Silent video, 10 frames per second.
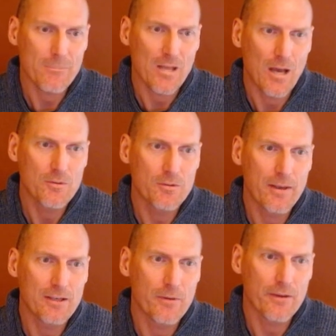I'm
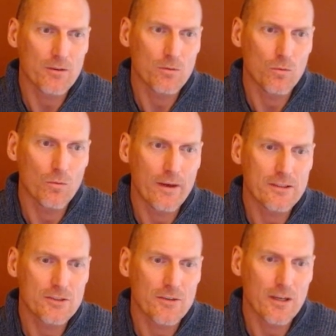debating whether
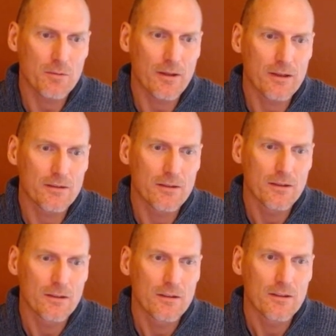white should try to play
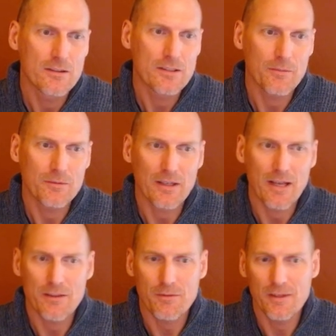something like
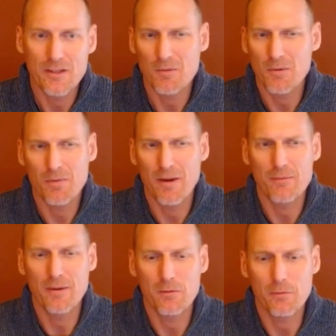a3 here, but
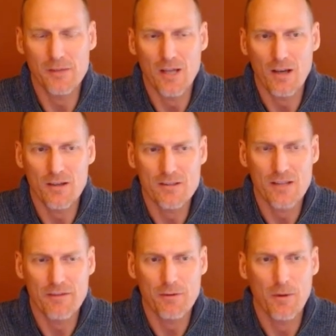probably not, because the
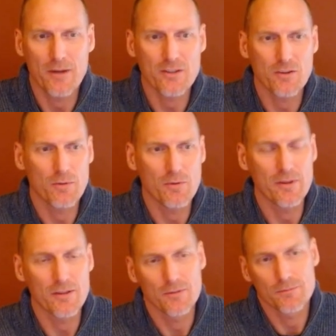a3 pawn is going to be
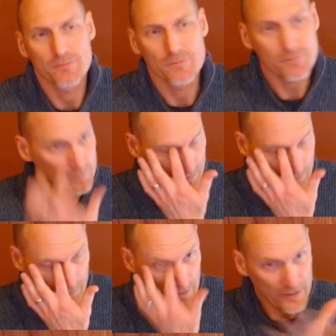weak.
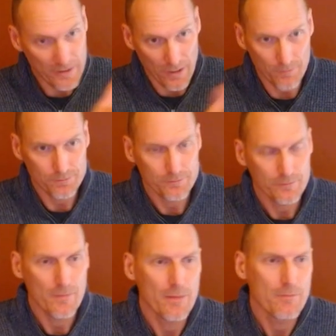Anyhow,
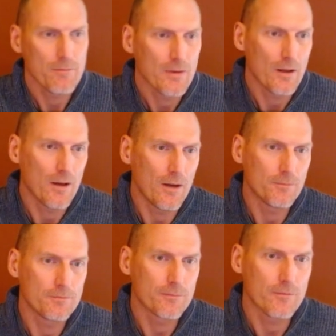
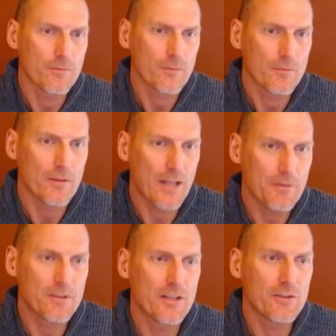the game
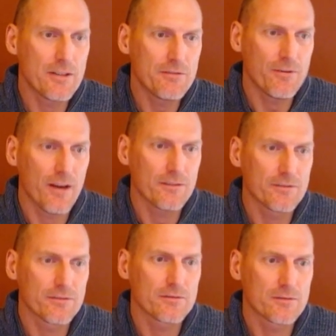continued
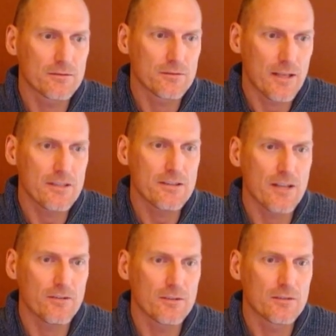e5, knight
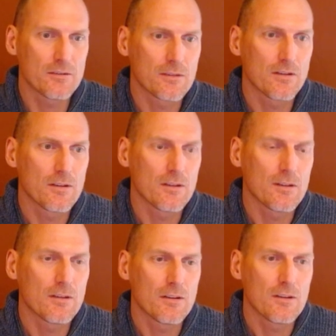d7,
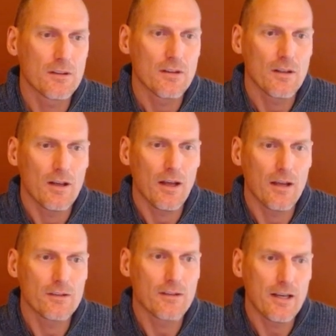
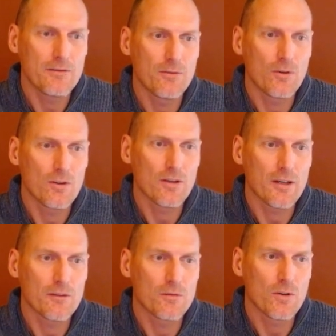at knight a4
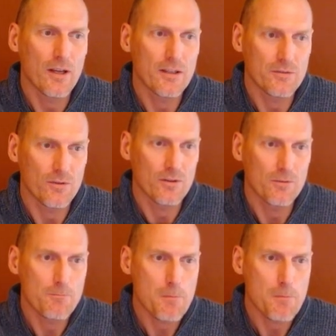and rook h4.